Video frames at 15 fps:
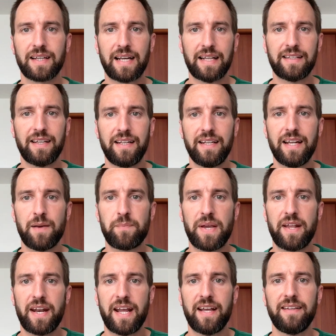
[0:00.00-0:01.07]
Catalina
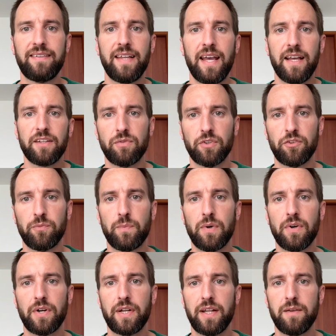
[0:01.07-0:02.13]
Pérez was
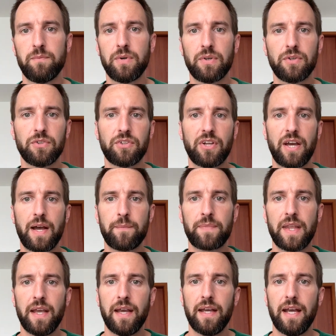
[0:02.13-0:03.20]
born in Bogota.
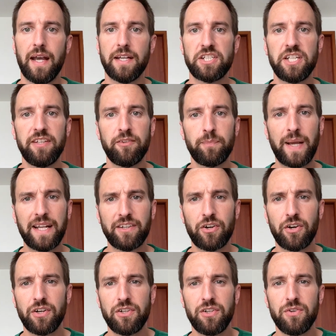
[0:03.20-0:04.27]
She spent
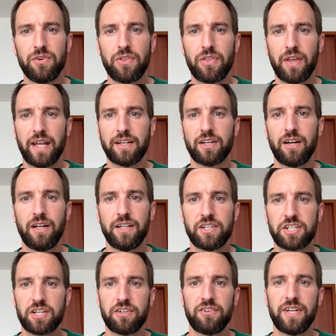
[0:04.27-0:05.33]
her youth and
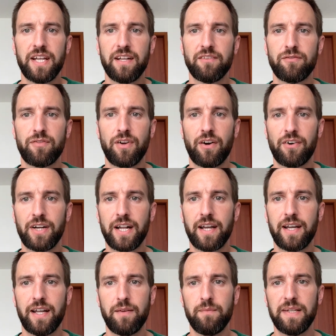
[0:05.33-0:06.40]
college career in
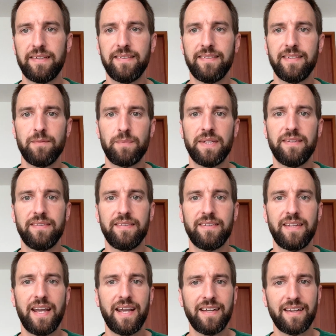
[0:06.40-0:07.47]
Florida and Mississippi
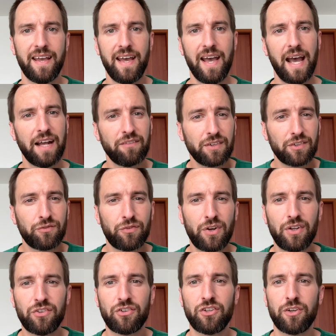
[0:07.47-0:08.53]
State and was
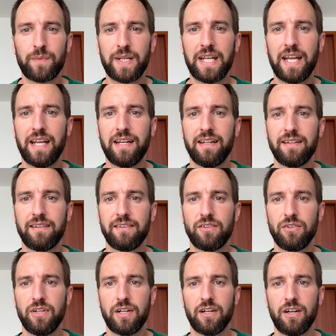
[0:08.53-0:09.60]
first nominated
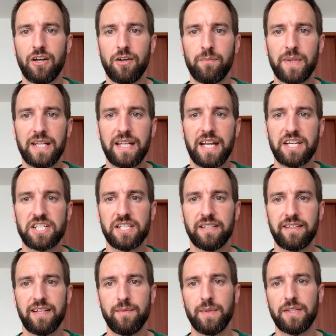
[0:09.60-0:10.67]
to the Colombian national
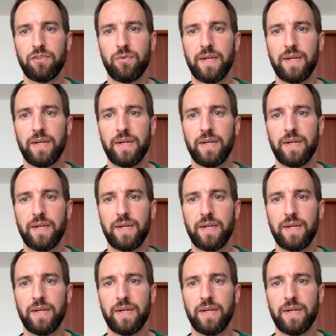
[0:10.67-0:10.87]
team in